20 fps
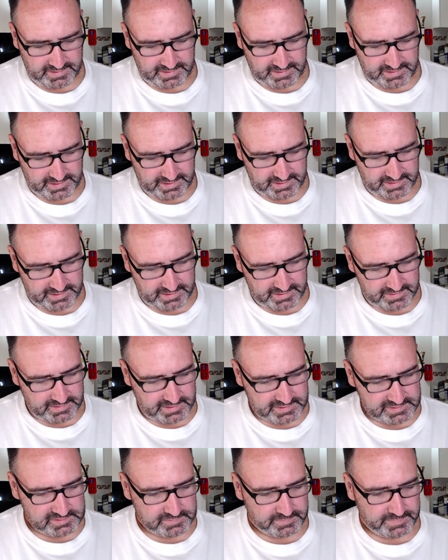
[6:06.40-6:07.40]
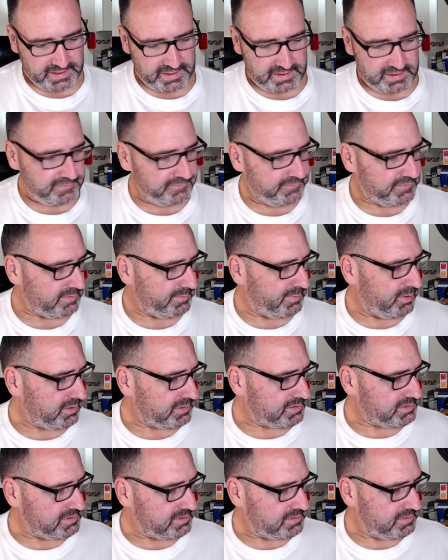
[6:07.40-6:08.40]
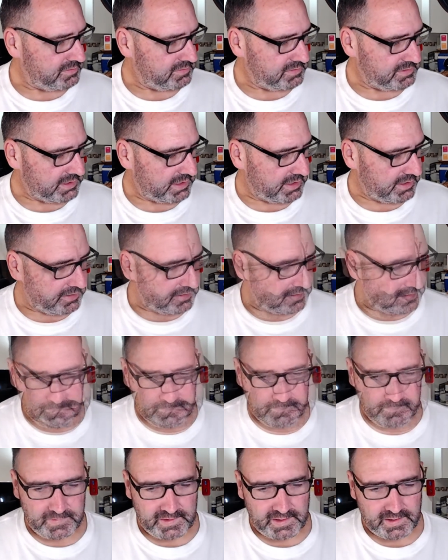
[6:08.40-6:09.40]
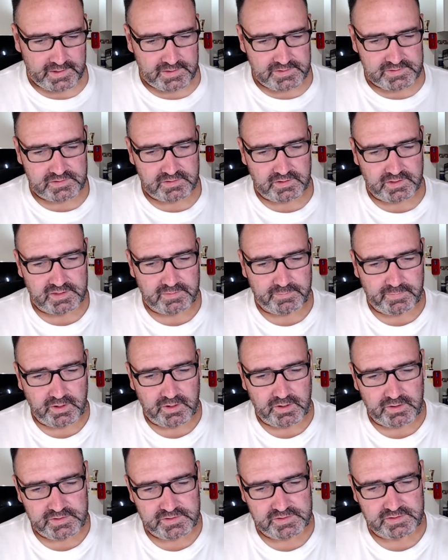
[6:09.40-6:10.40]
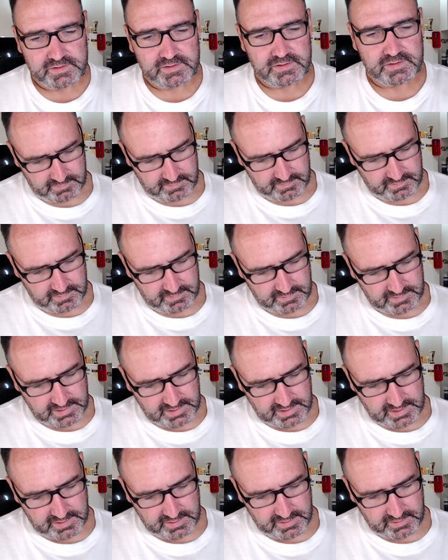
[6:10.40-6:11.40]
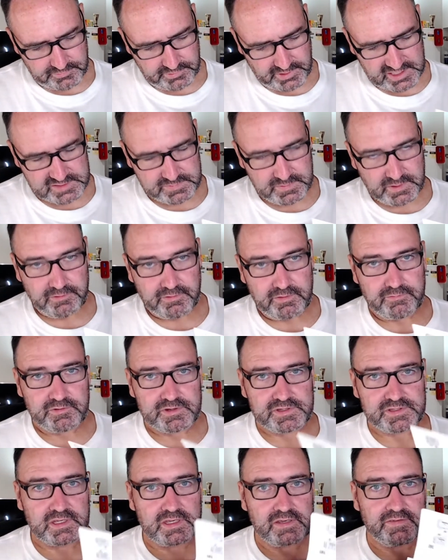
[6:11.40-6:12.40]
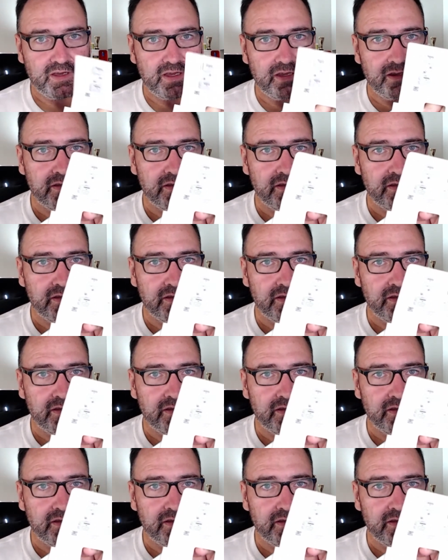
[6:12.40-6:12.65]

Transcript: And that's about it for the box. So now inside the box, the transmitter and receiver